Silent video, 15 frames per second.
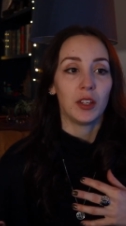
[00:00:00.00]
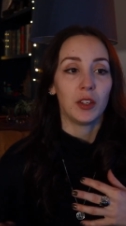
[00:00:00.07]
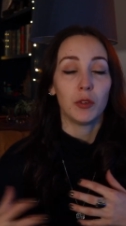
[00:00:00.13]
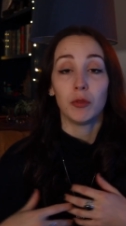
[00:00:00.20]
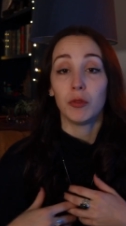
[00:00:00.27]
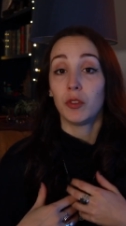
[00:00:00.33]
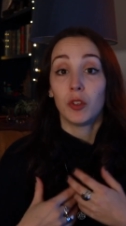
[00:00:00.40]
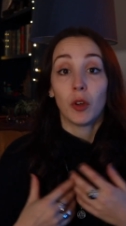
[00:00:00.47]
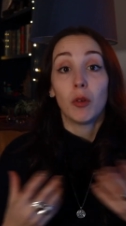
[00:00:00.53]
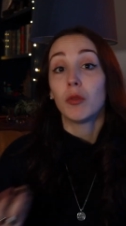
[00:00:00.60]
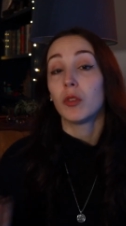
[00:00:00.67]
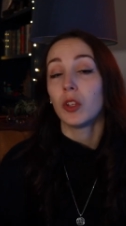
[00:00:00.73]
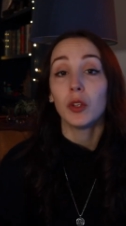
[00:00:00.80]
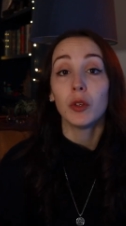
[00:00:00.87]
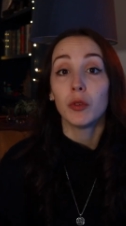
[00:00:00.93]
you
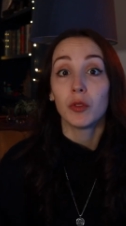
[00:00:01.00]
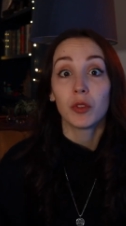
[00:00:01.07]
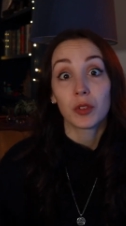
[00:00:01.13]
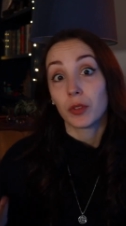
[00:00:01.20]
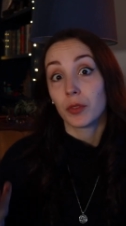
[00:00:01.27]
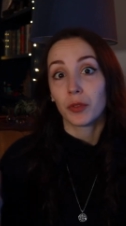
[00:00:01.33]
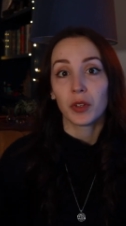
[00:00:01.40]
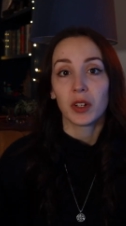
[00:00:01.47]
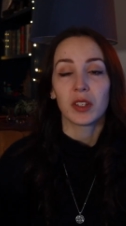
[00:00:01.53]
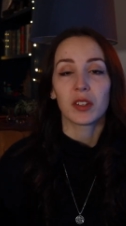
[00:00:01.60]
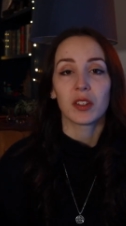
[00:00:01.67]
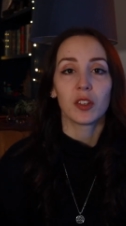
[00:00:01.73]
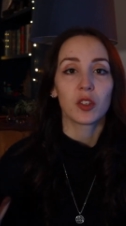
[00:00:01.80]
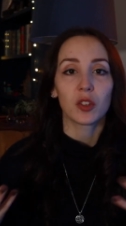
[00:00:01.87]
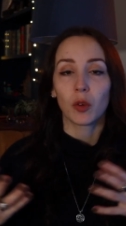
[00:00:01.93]
don't use, for
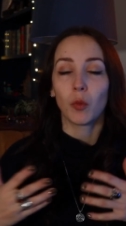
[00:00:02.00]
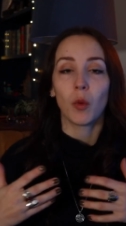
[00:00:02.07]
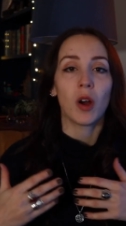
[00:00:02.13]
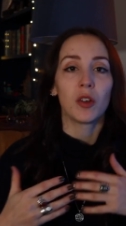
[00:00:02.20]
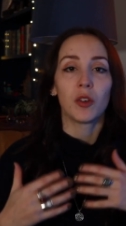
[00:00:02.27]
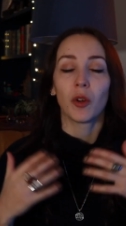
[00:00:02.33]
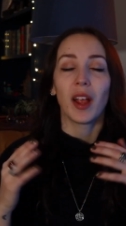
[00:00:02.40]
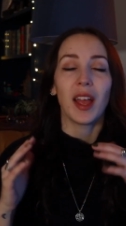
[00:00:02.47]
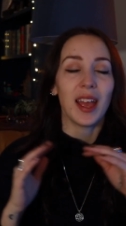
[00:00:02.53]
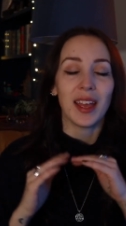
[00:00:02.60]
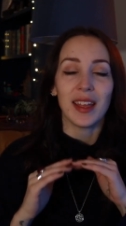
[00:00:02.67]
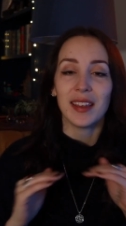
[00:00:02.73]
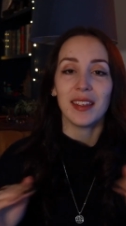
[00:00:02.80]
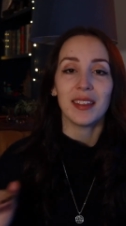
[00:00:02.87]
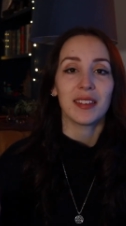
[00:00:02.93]
instance, a wand or
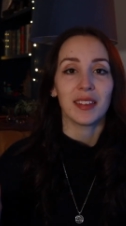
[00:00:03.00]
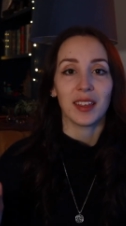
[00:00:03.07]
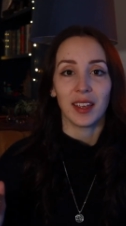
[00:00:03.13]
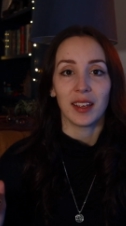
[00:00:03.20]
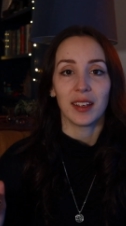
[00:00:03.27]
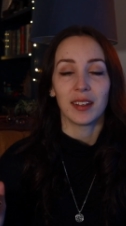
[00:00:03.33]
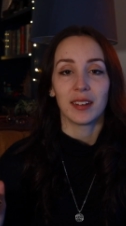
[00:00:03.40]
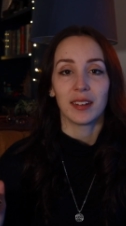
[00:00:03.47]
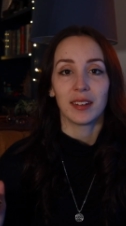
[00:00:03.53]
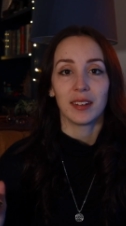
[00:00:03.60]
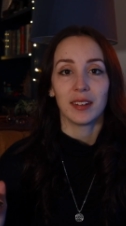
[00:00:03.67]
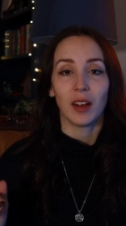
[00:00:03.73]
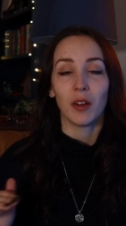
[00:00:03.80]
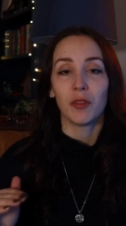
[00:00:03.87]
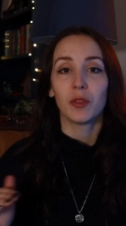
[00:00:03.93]
anything
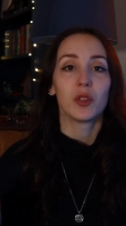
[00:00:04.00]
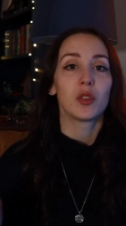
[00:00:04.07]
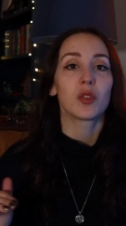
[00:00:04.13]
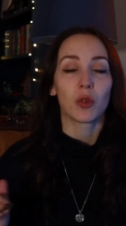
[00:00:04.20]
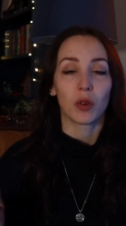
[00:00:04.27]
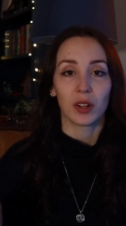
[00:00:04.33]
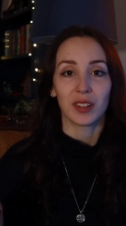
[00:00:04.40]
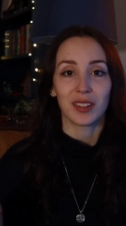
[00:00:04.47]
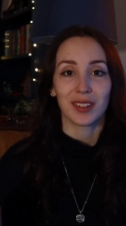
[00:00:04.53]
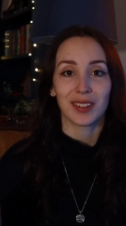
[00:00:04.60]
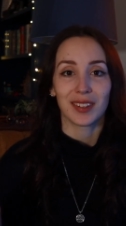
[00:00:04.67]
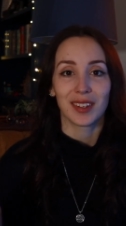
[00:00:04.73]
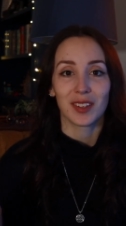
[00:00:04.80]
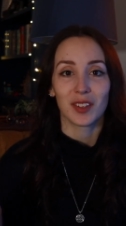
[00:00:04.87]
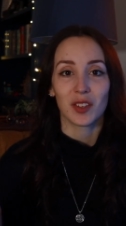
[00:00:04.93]
of the
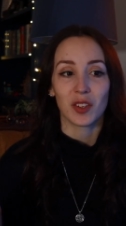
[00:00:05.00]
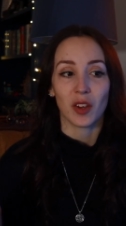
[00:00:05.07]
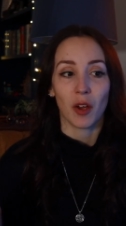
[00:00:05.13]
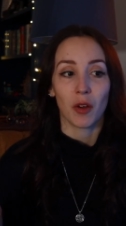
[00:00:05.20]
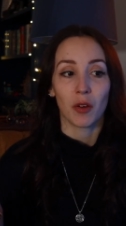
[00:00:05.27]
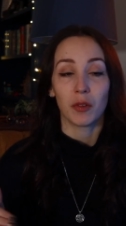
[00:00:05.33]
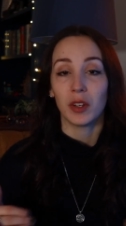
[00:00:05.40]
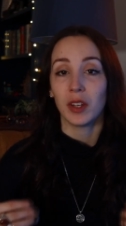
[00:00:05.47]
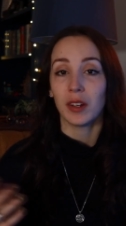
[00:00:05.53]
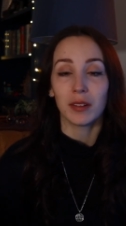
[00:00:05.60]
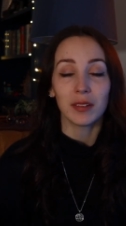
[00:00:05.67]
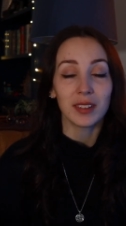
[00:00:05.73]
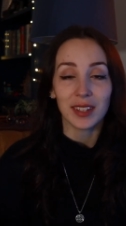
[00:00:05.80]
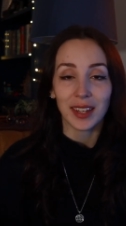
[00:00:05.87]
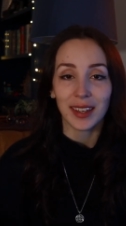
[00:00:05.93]
sorts. So, you
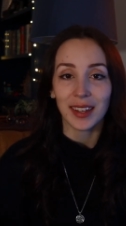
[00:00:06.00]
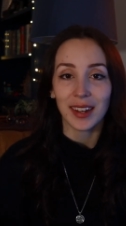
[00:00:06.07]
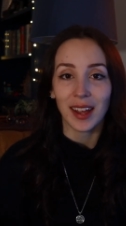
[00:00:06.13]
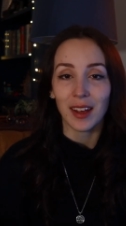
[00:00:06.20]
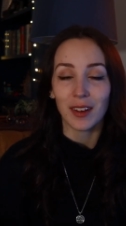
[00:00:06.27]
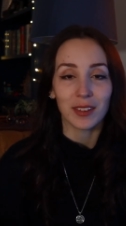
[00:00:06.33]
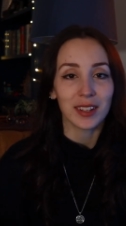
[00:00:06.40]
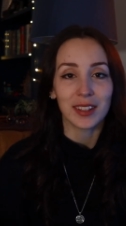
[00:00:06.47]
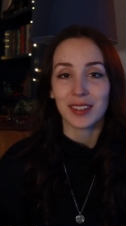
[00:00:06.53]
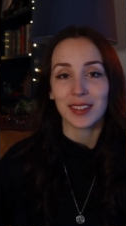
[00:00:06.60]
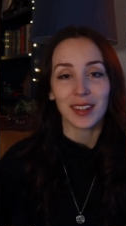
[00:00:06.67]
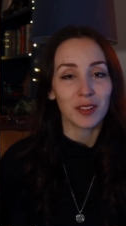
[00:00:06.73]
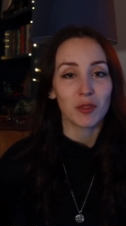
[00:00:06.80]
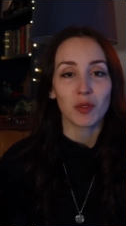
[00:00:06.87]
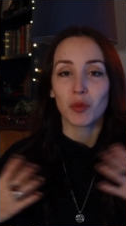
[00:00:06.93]
know, take it out. It's
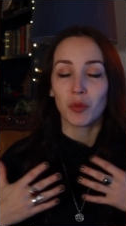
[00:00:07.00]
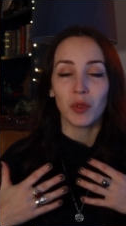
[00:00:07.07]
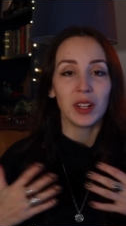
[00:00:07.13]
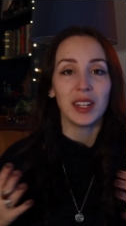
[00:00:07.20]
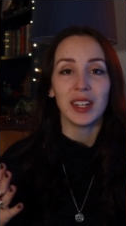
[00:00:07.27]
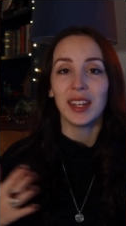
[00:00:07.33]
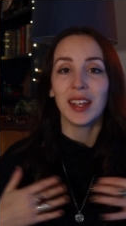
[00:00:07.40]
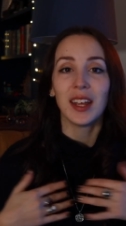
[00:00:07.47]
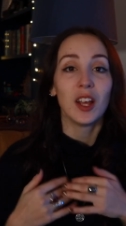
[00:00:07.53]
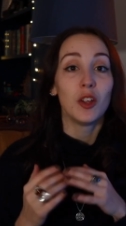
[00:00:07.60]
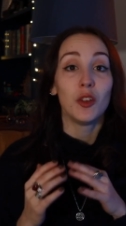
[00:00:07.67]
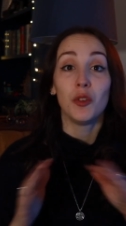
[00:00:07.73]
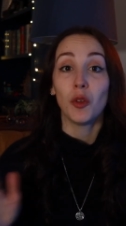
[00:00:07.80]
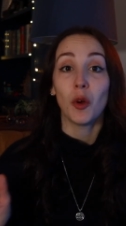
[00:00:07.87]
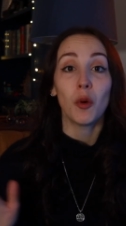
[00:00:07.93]
it's really
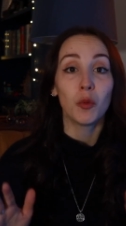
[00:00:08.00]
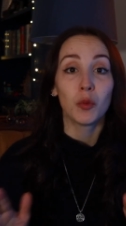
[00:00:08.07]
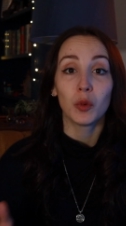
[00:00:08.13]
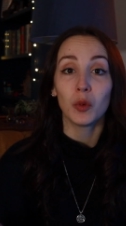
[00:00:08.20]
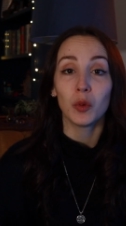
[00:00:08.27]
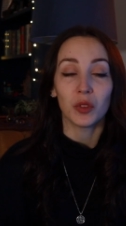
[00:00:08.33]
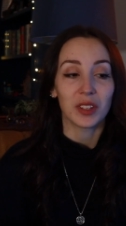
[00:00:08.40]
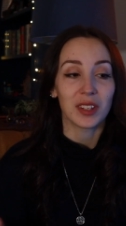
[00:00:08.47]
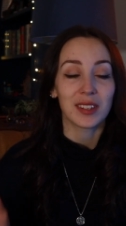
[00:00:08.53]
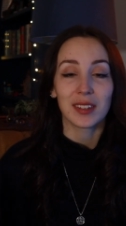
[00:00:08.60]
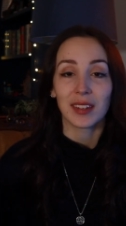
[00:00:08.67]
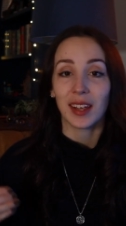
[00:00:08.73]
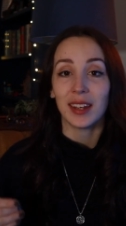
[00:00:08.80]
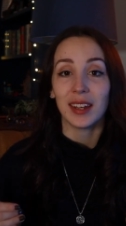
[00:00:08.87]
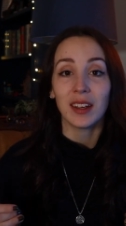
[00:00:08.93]
no rules. It's
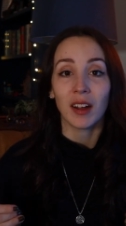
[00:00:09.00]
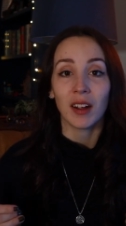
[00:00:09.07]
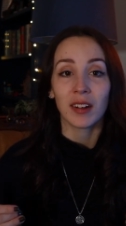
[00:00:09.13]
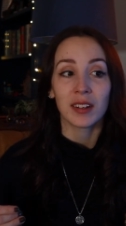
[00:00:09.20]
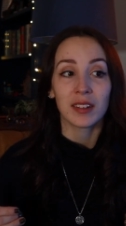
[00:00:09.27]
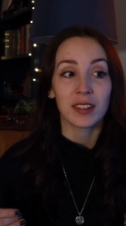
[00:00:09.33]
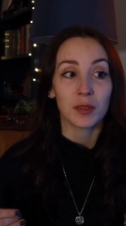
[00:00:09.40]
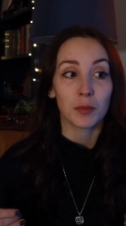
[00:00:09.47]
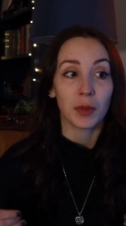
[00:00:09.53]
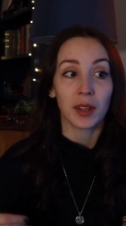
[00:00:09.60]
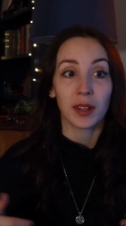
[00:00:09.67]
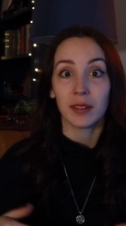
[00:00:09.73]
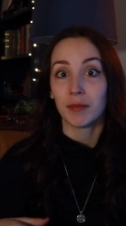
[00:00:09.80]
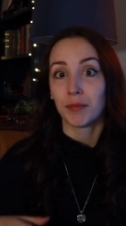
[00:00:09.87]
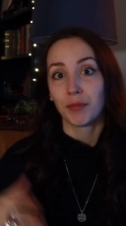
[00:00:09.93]
90 cards,
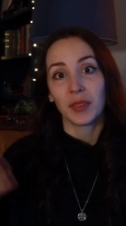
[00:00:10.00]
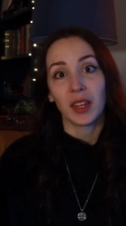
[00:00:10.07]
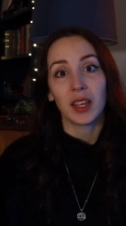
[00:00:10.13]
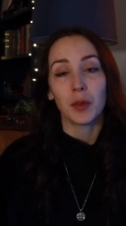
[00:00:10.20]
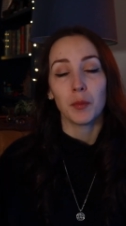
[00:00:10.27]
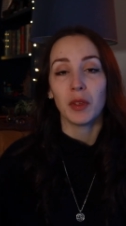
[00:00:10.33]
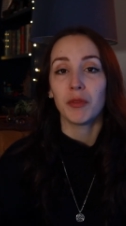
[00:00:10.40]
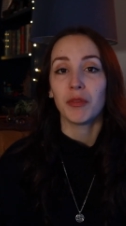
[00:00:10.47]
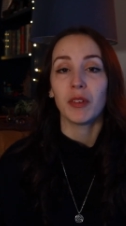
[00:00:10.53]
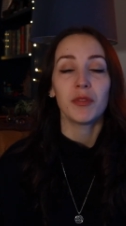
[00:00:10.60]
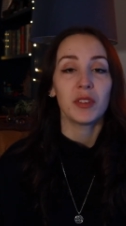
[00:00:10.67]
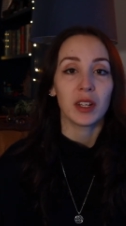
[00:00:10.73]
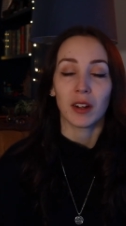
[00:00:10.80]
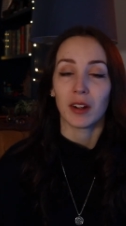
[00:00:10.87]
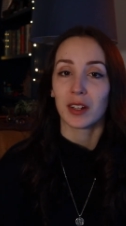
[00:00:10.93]
but it can be
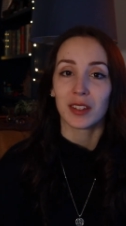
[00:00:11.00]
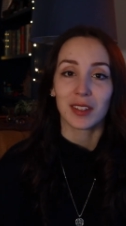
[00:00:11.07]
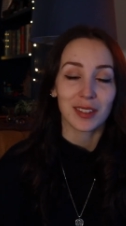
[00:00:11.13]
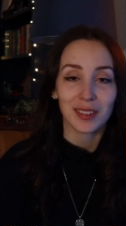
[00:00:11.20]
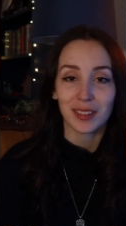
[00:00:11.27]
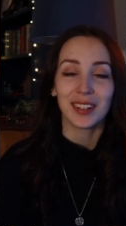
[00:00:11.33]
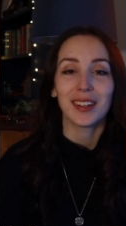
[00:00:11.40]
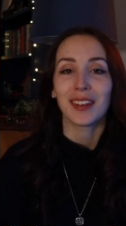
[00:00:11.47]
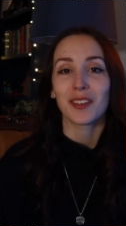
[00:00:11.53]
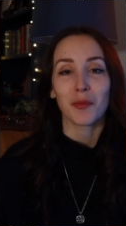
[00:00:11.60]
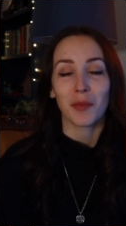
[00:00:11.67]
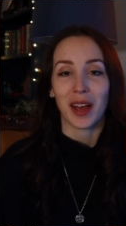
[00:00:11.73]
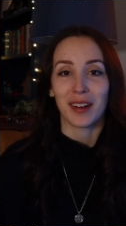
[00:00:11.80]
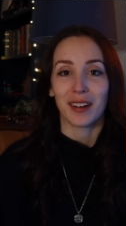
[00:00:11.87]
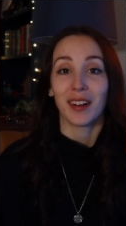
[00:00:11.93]
50 cards. It doesn't
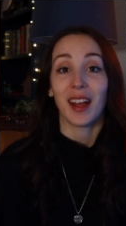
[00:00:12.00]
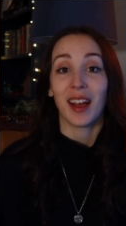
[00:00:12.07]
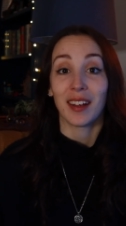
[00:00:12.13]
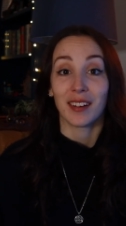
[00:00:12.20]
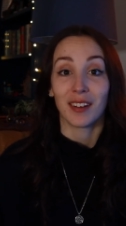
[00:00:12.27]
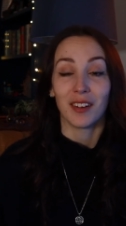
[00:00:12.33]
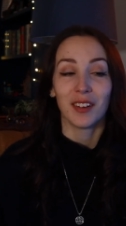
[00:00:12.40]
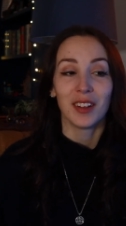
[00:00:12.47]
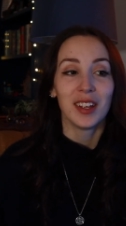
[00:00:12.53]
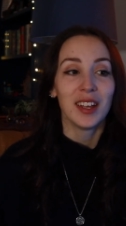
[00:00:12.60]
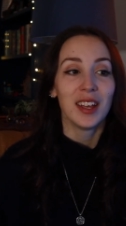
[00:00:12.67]
matter at all.